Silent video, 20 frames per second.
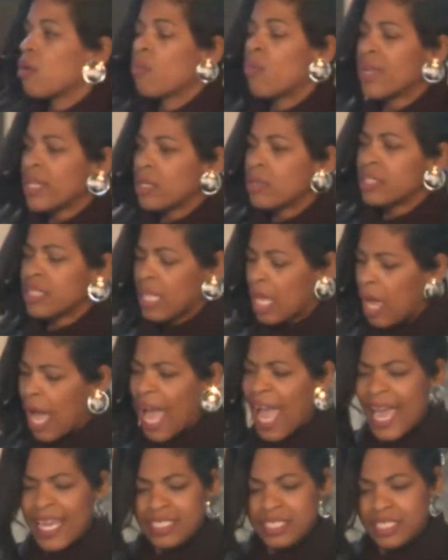We, I
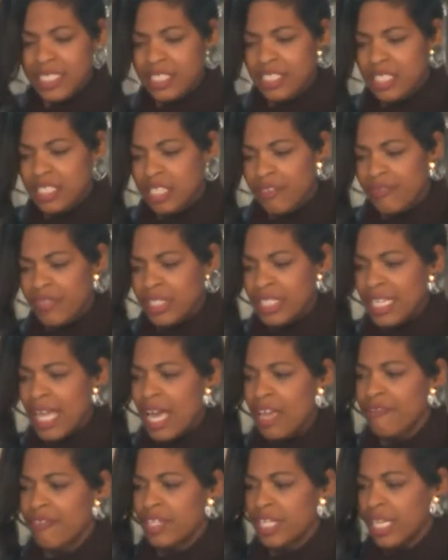had such a different
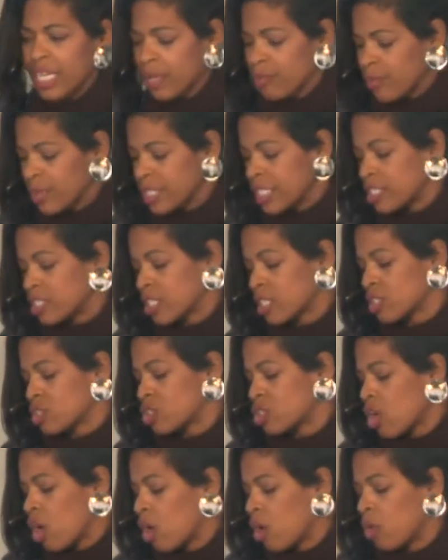life, and it, it really took a
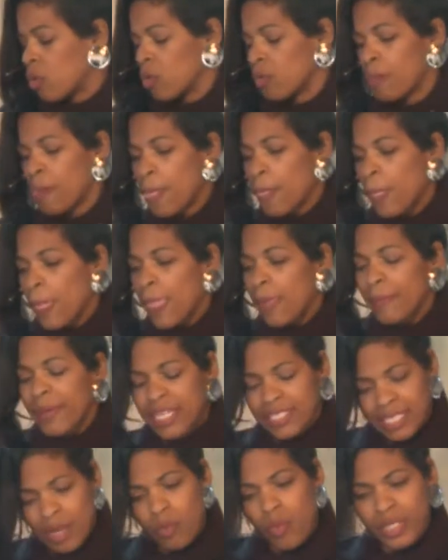toll
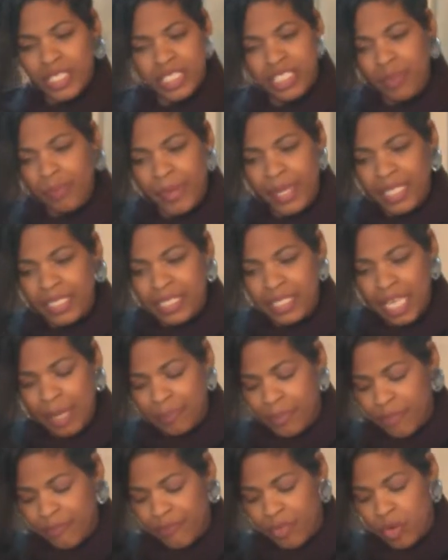because I wanted to be
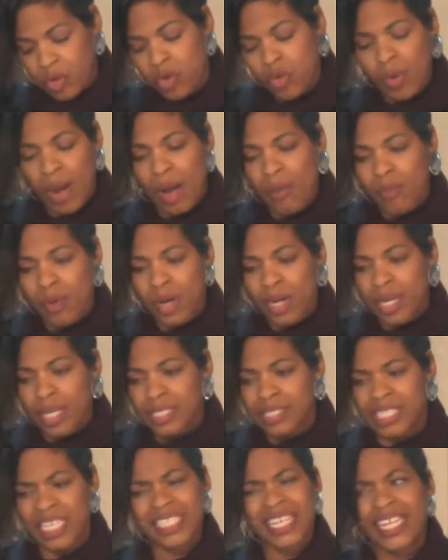accepted for who I
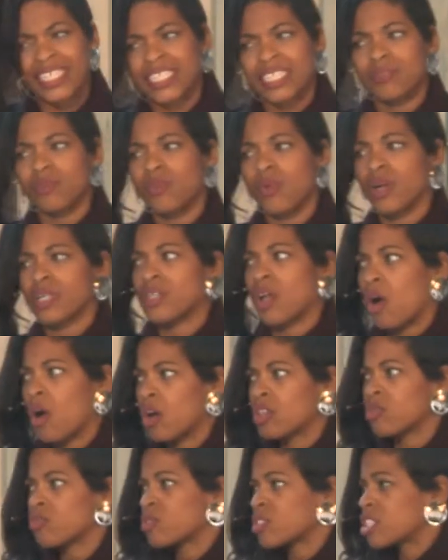was, and I didn't want
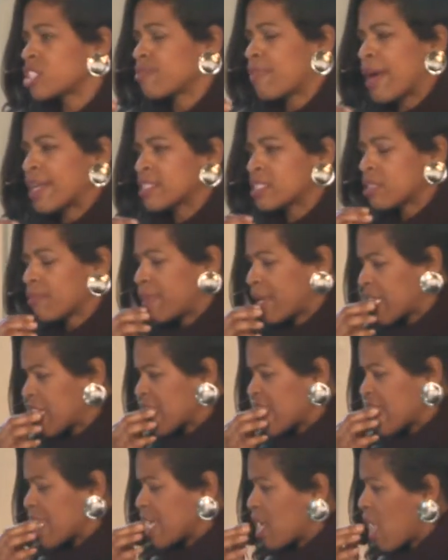all the
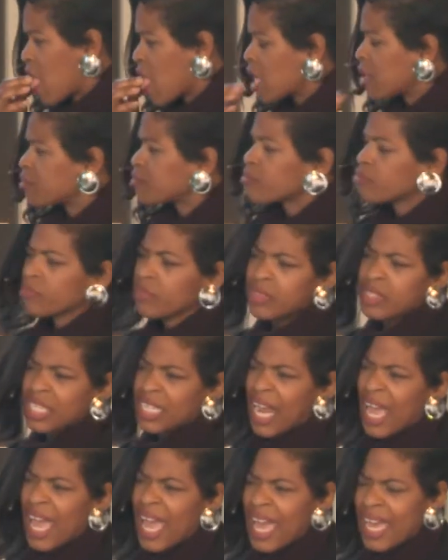responsibility that
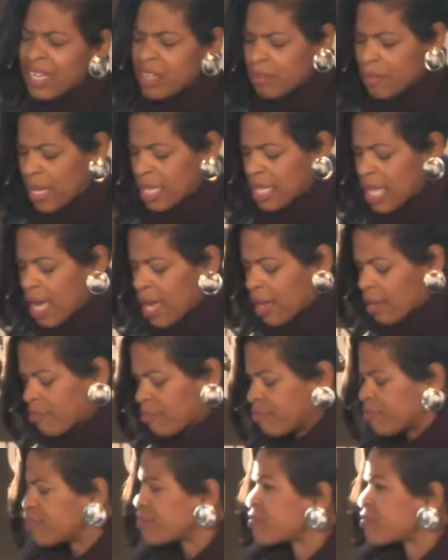I had on my life.